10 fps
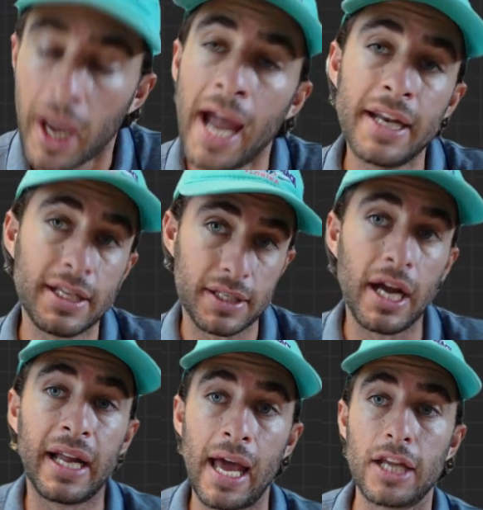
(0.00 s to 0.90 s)
And
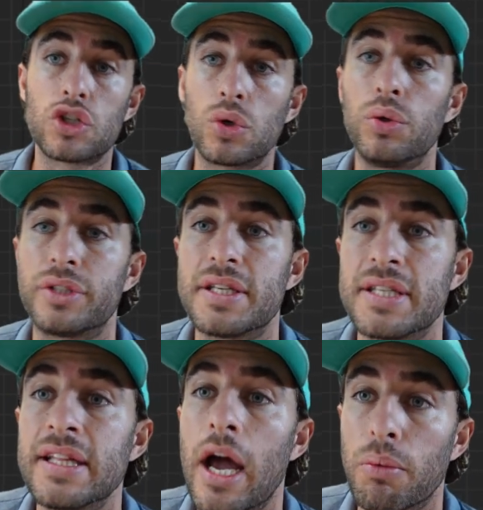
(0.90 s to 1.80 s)
it's cool to
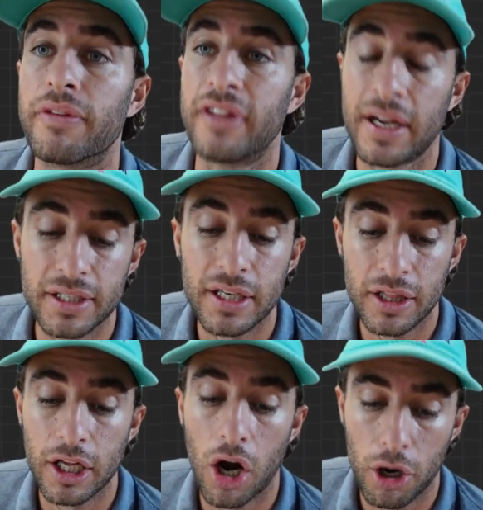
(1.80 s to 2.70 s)
see that reflected
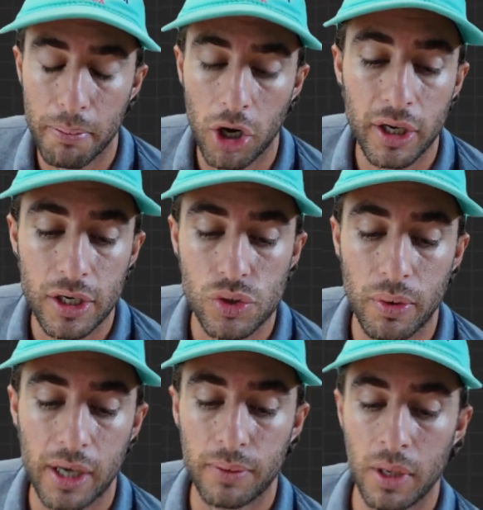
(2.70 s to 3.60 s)
in the art market as
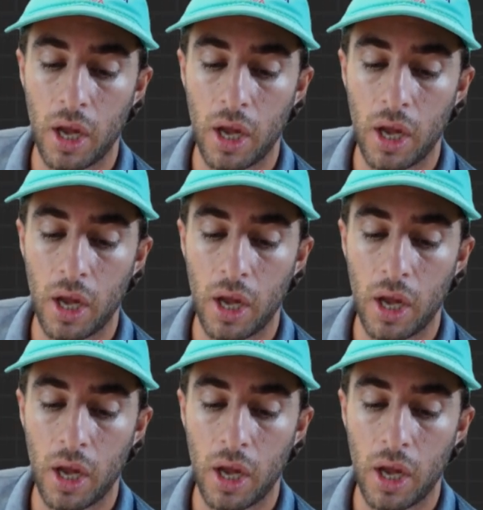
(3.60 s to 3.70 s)
well.